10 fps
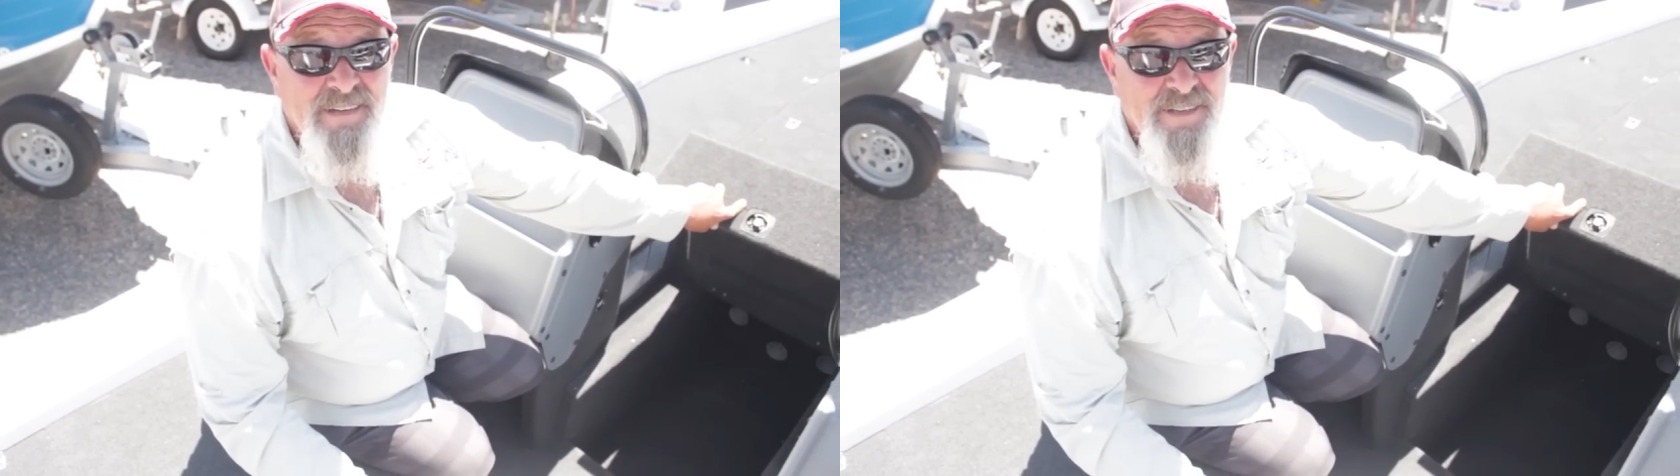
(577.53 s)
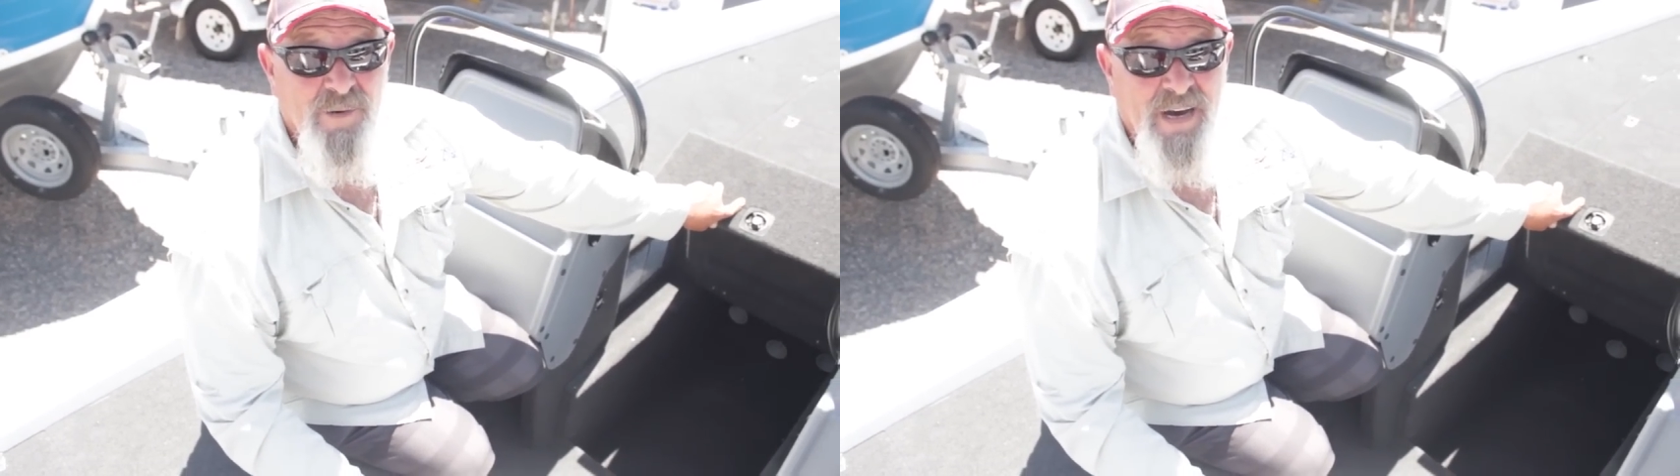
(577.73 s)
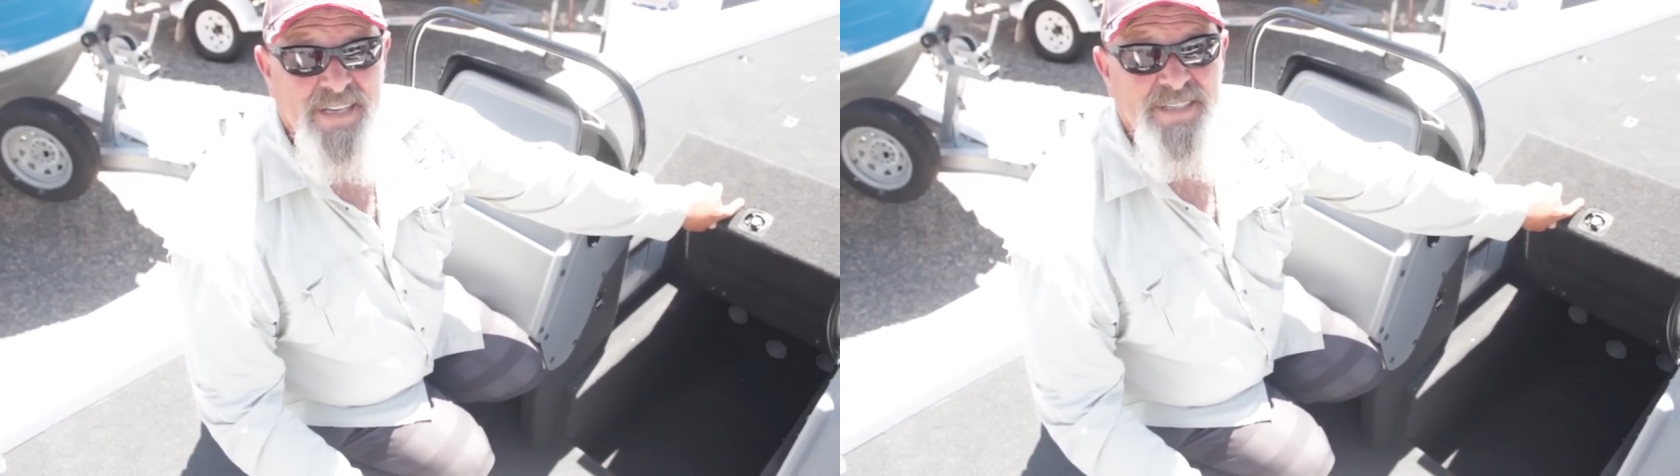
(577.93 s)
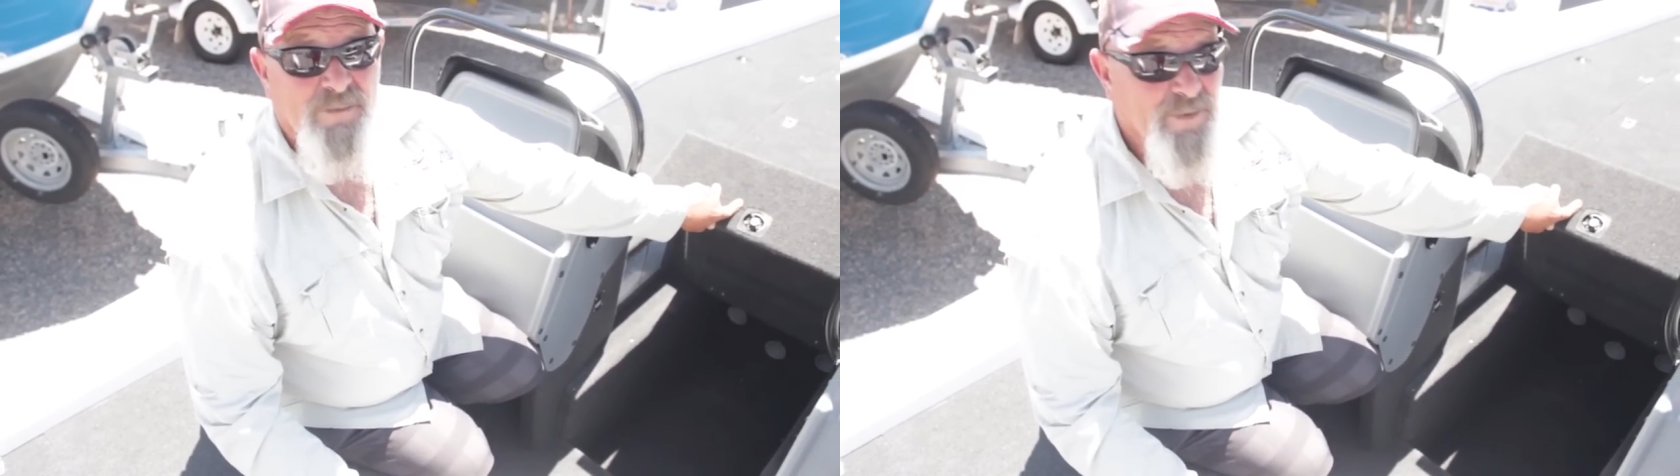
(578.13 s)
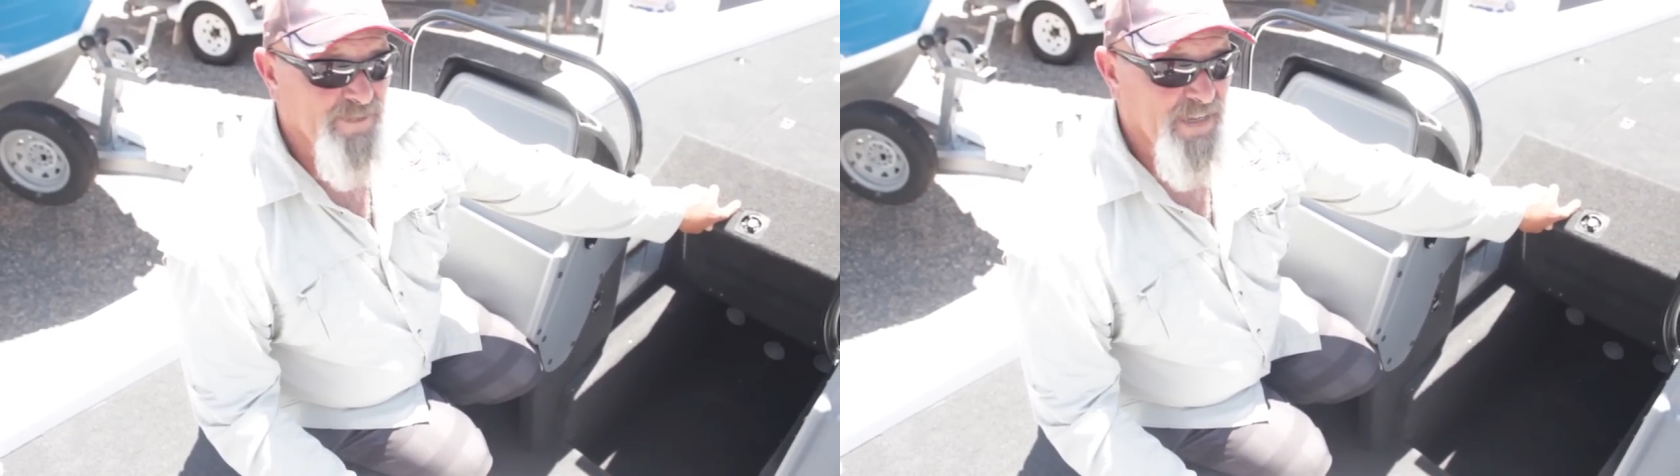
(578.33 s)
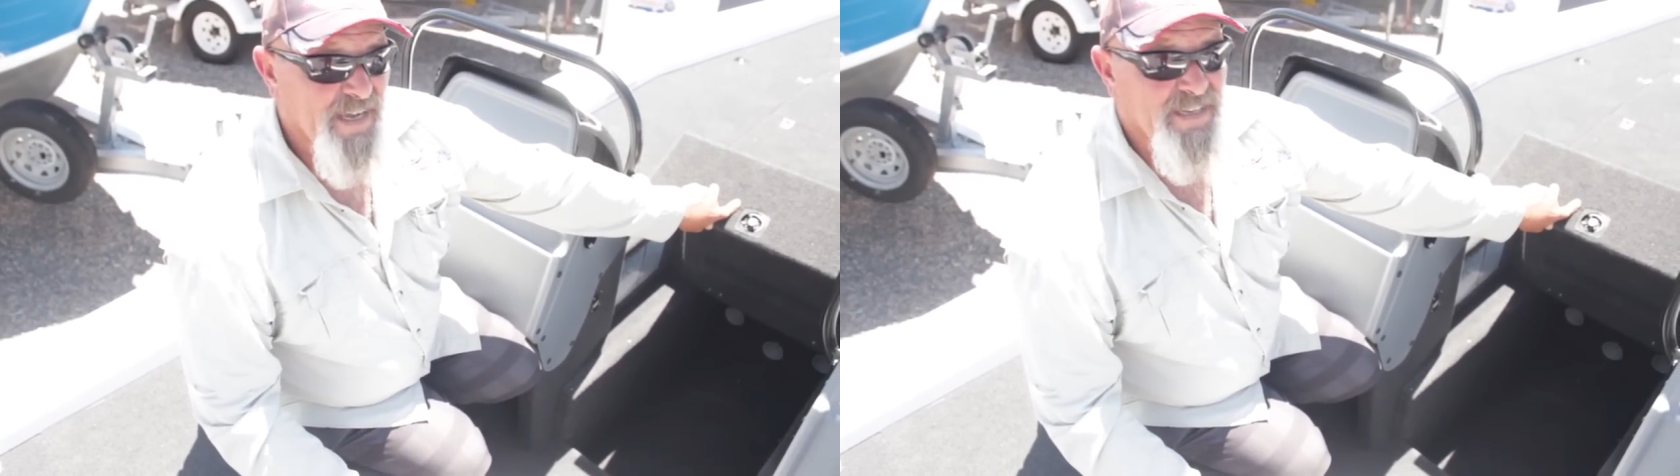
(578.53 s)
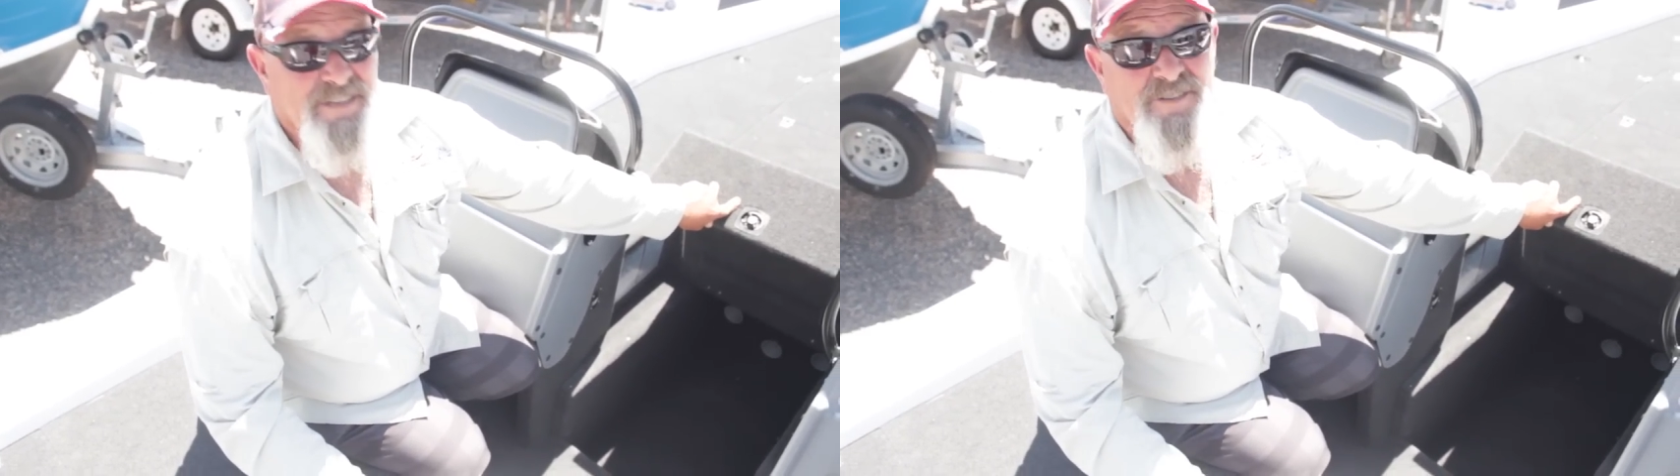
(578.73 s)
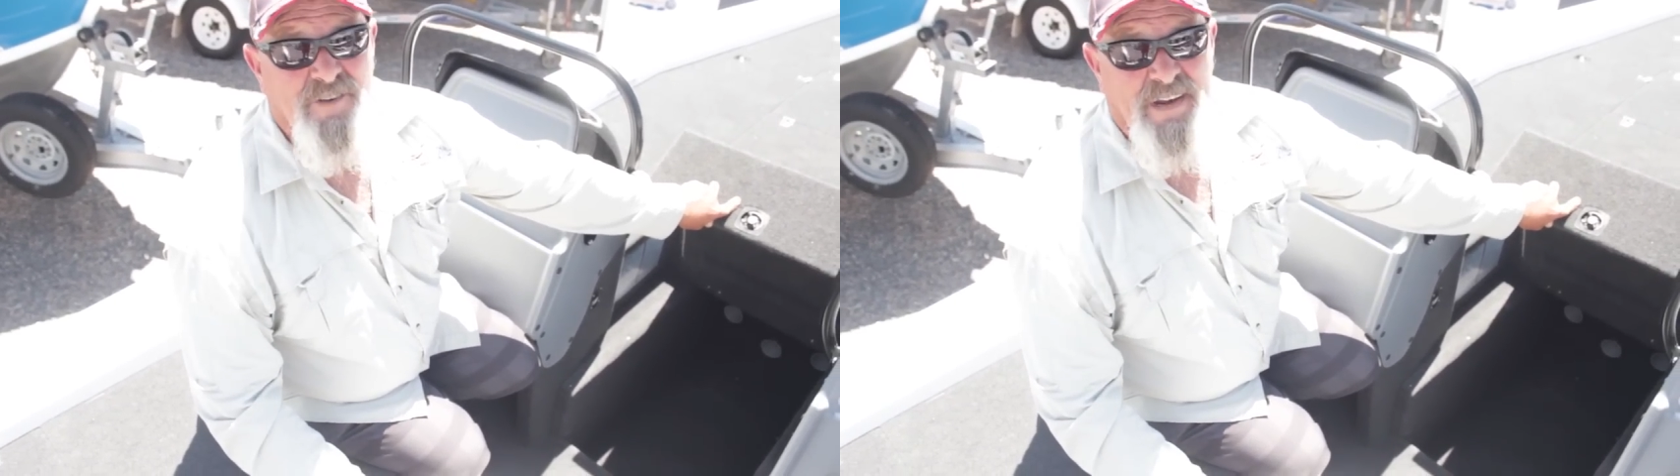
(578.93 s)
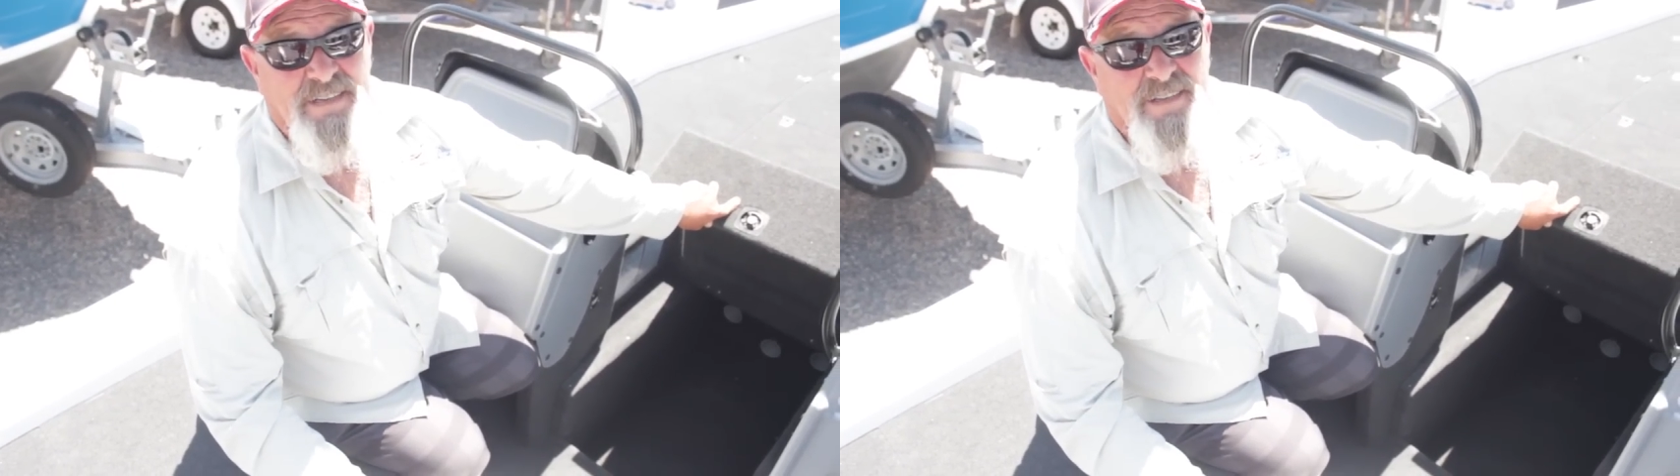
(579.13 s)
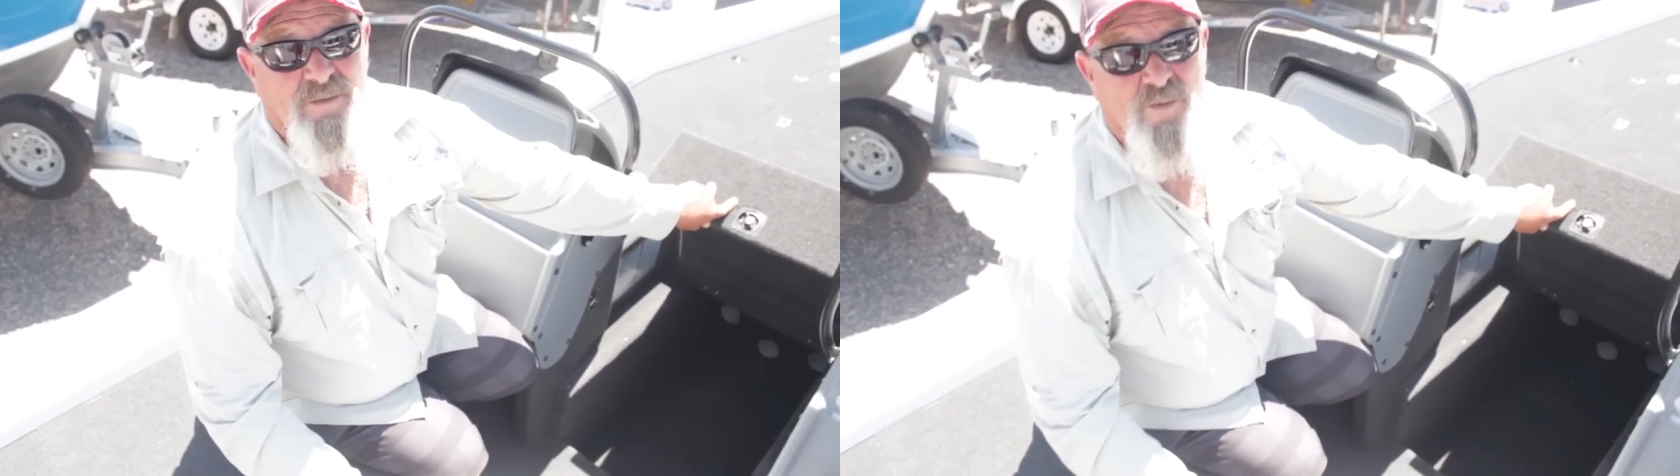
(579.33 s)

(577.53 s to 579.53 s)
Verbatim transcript: to us and we've taken it straight to the